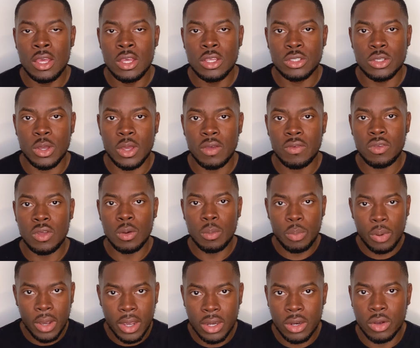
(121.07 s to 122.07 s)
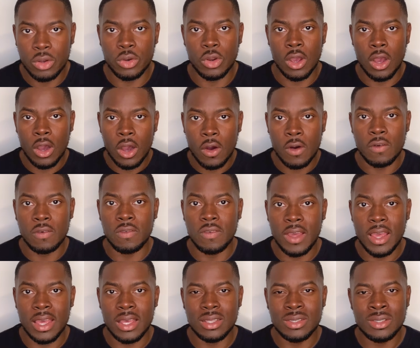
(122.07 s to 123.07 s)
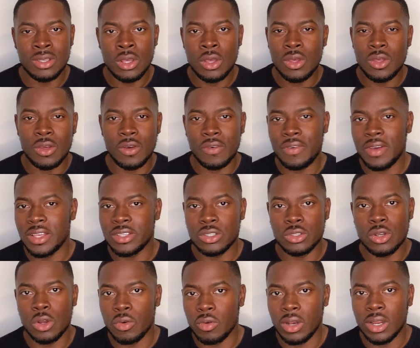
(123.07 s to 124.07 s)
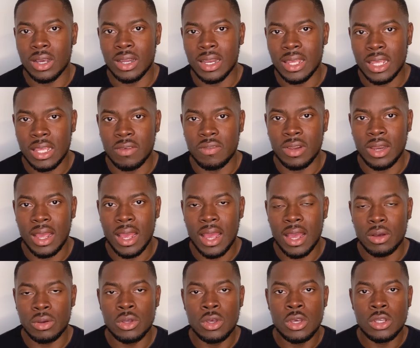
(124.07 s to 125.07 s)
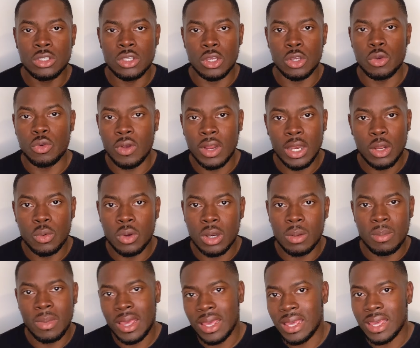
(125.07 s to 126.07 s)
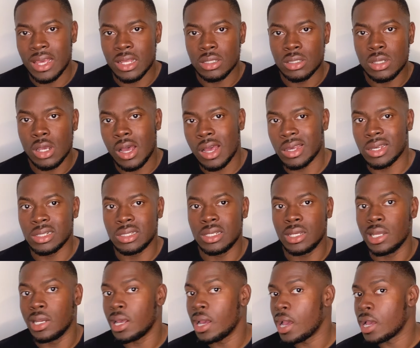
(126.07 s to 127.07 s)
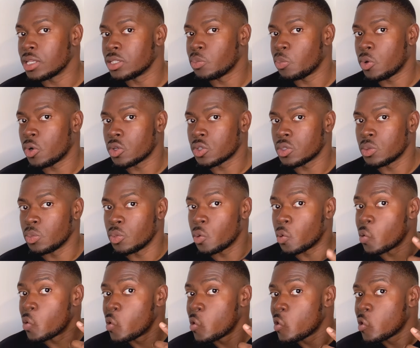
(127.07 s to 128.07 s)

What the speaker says: So if you're putting on your whole face, your face is not really going to even it out. So you really want to make it targeted as possible.